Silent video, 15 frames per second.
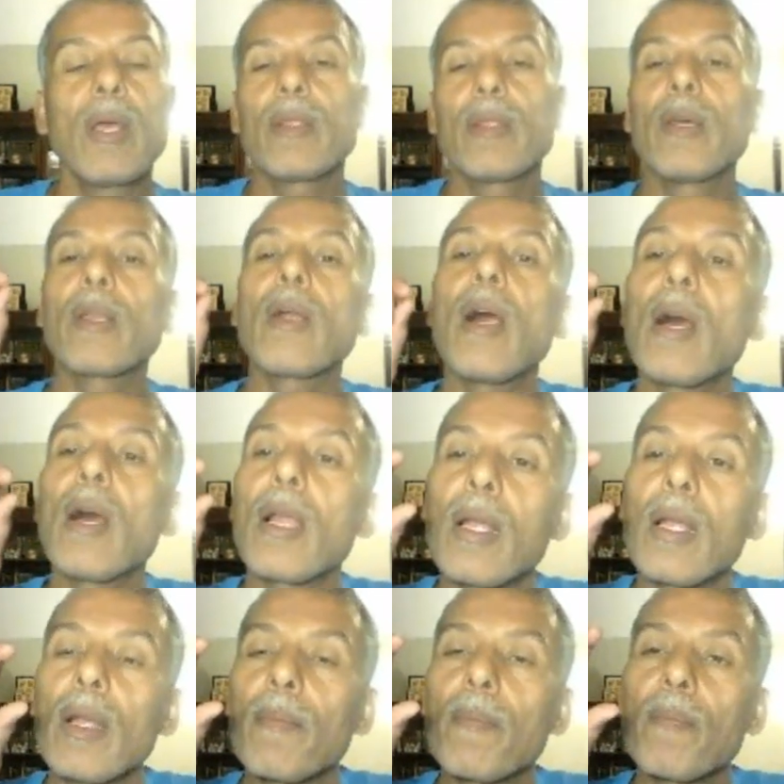there
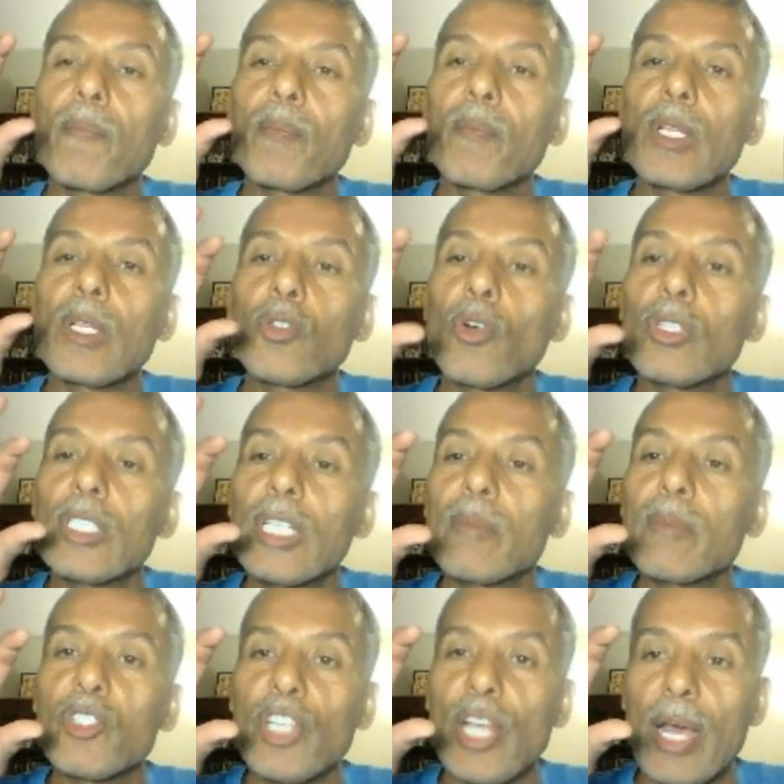are
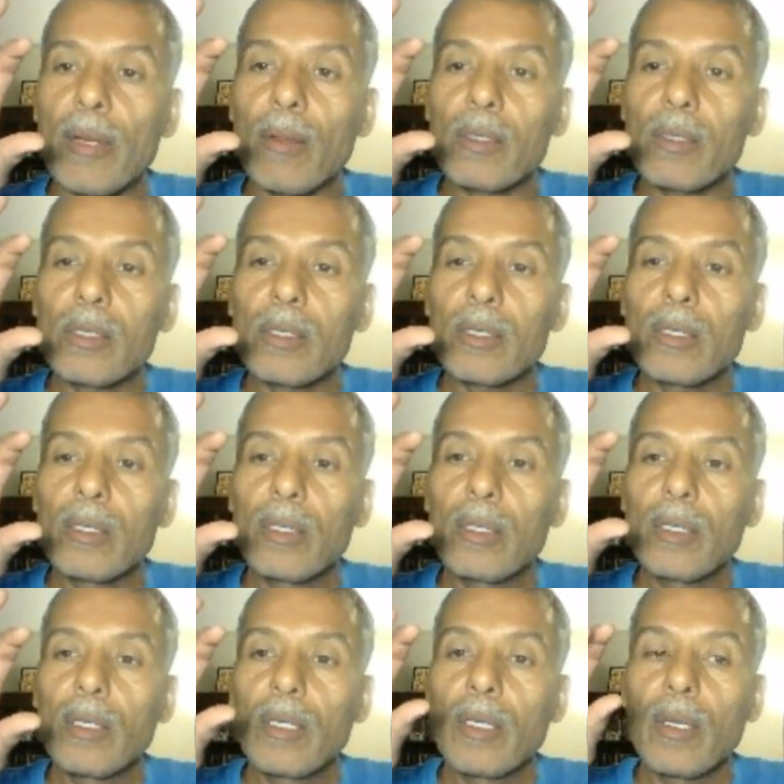sodium channels
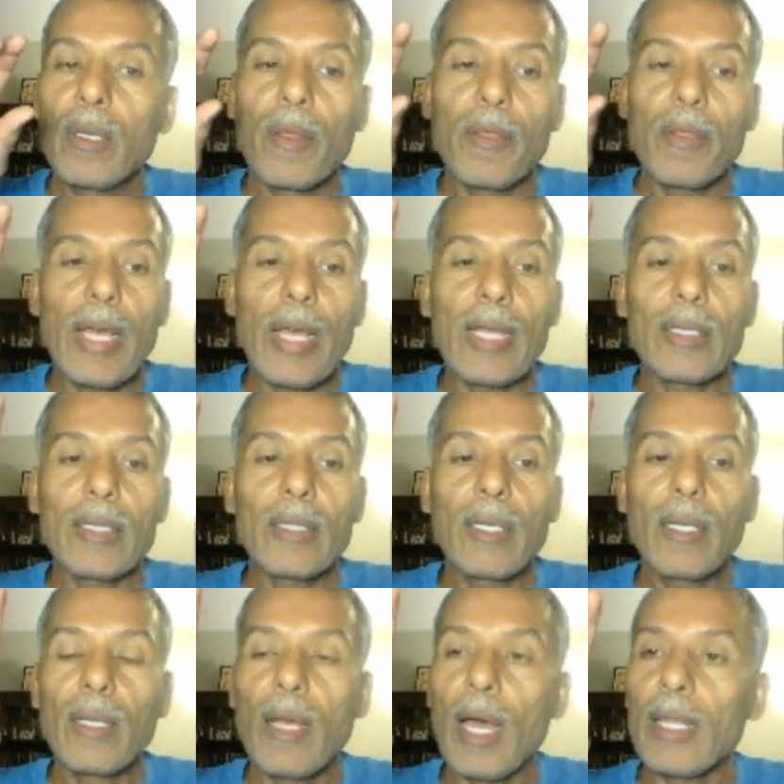that
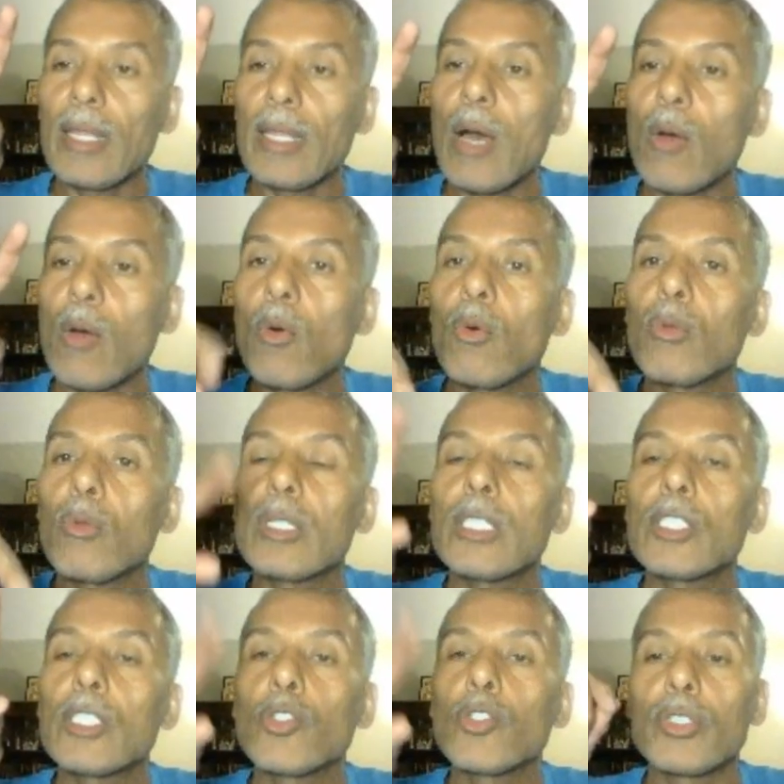allow
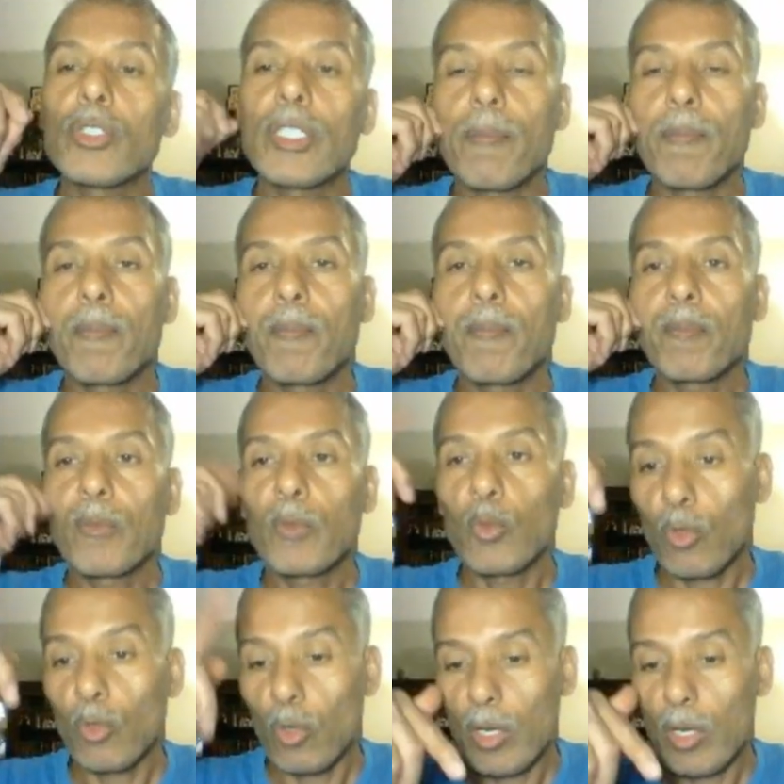only sodium
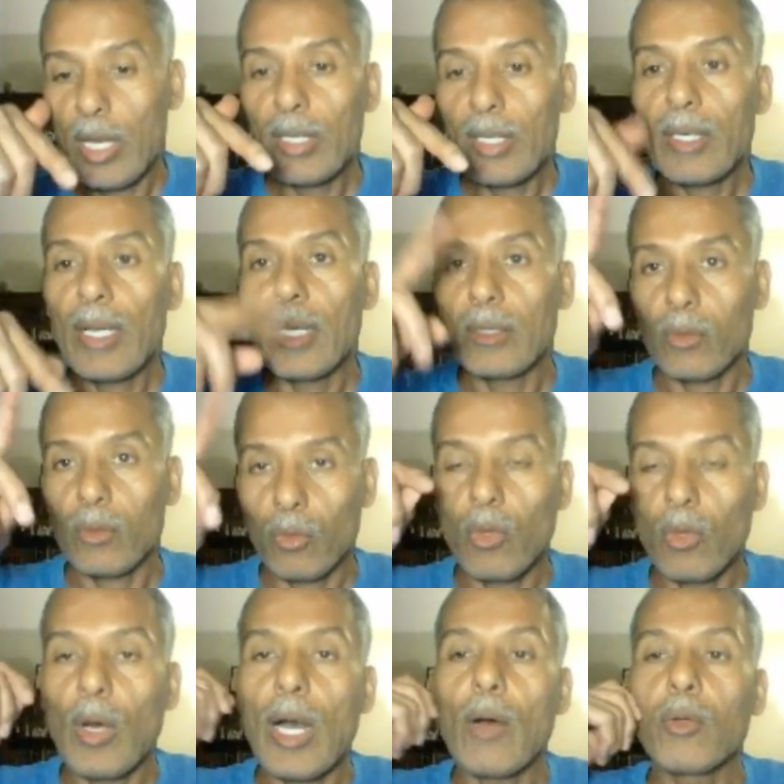to go in and to
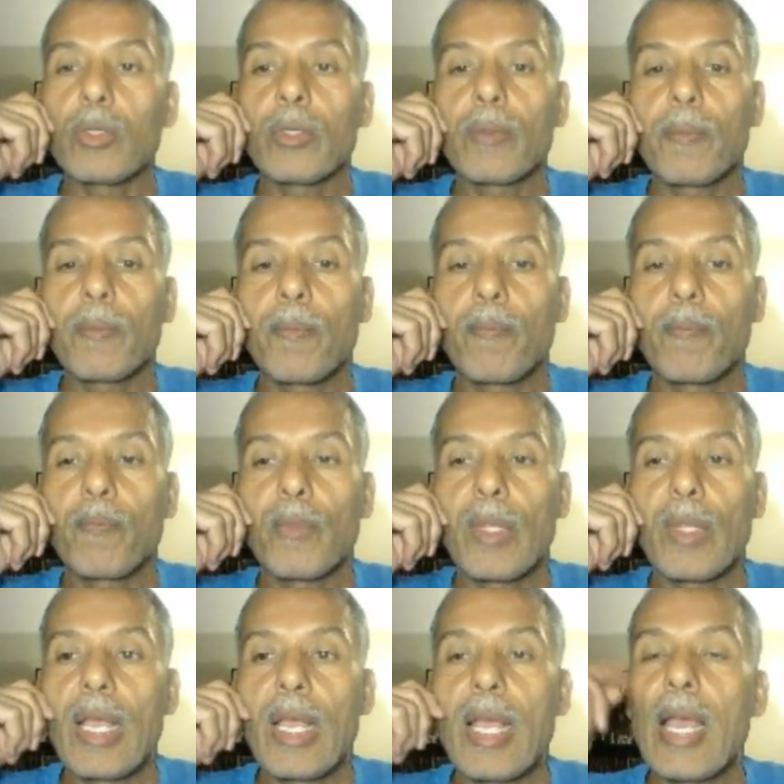go out.
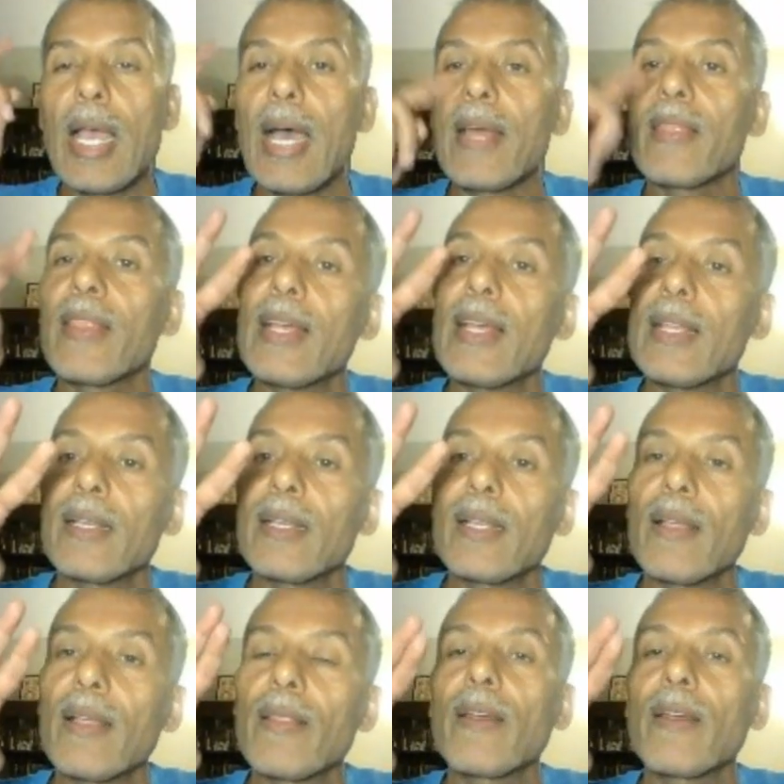And then
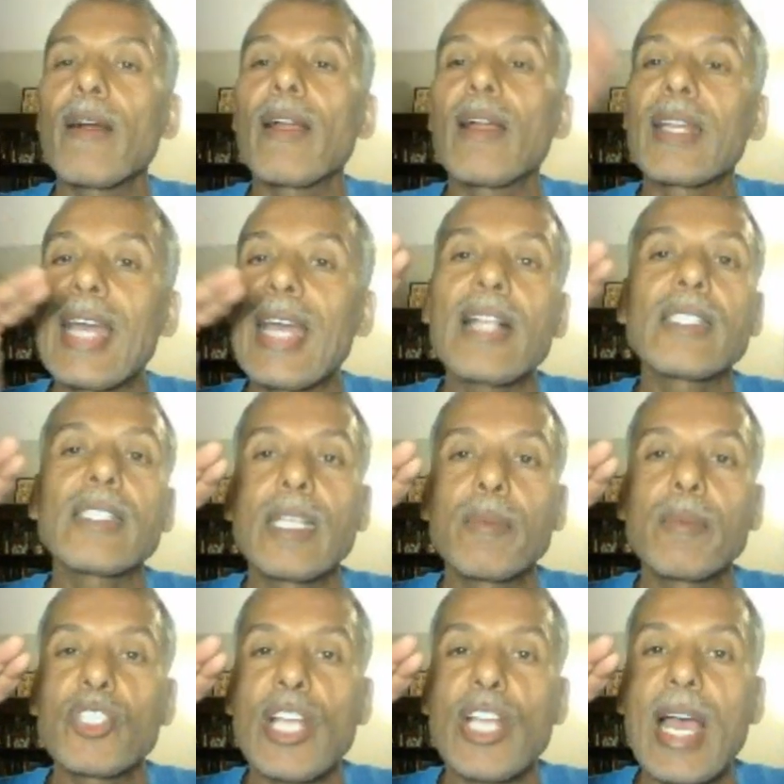there are
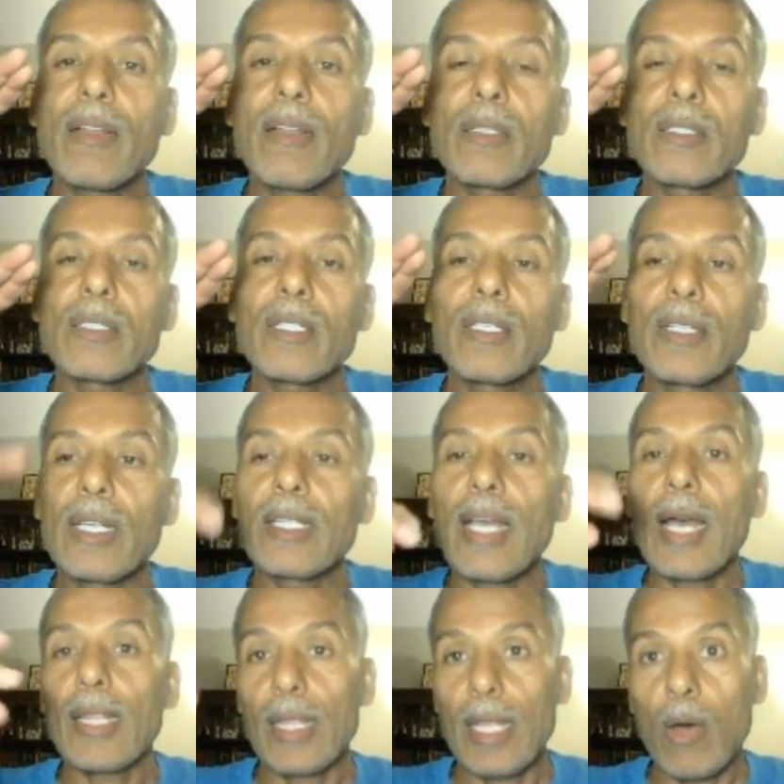calcium channels that
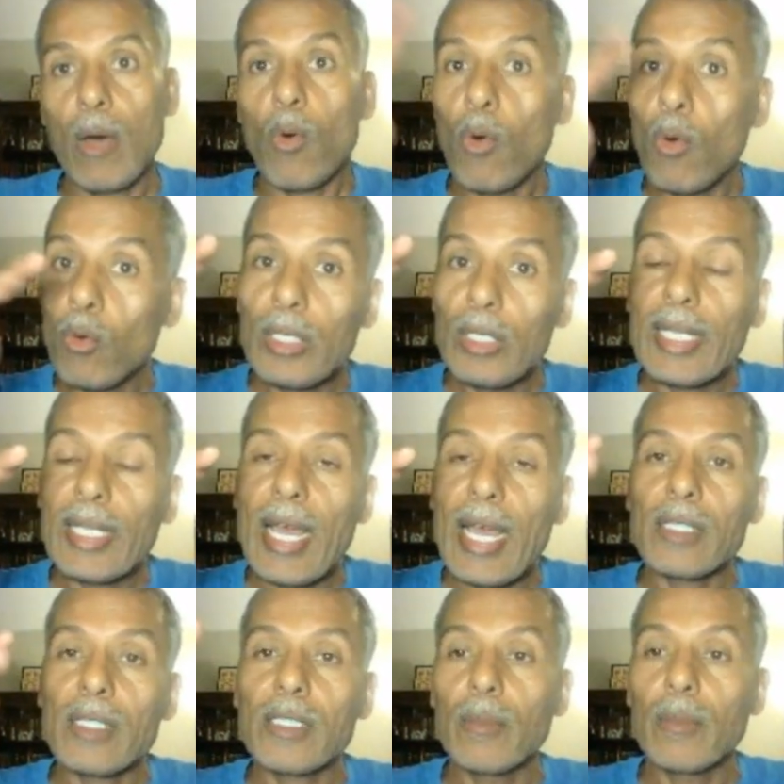allow only
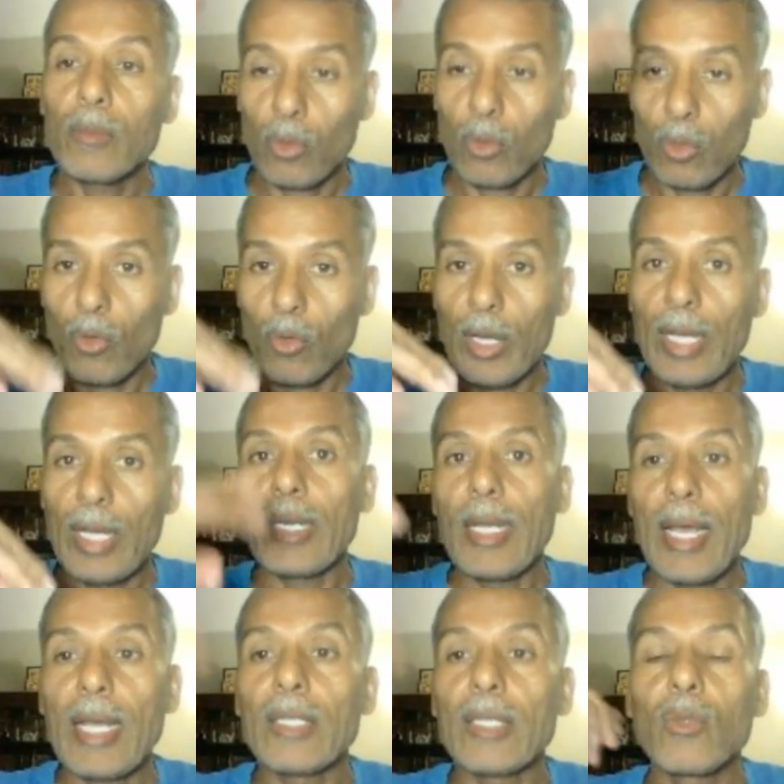calcium to go in
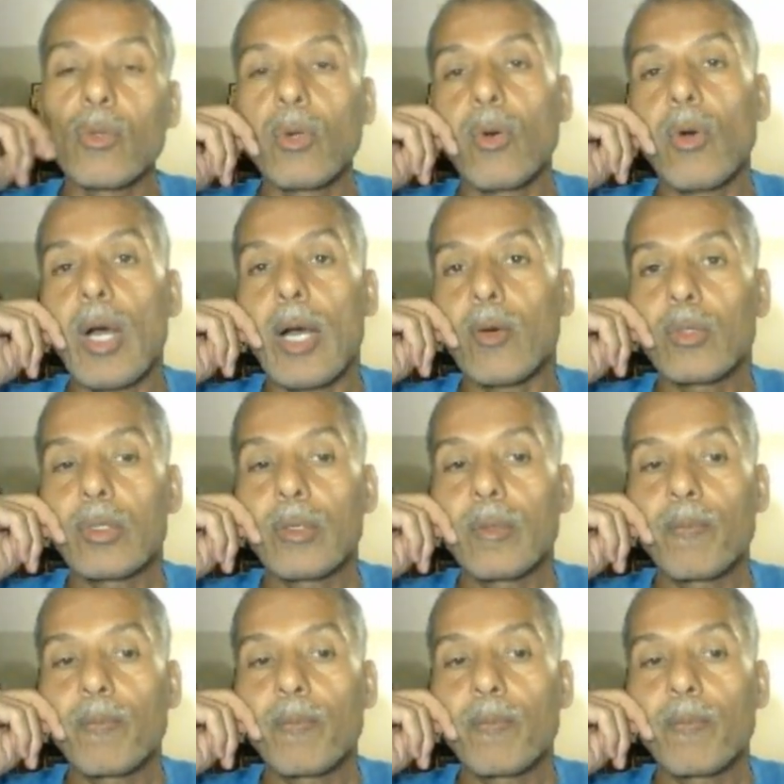and to go out.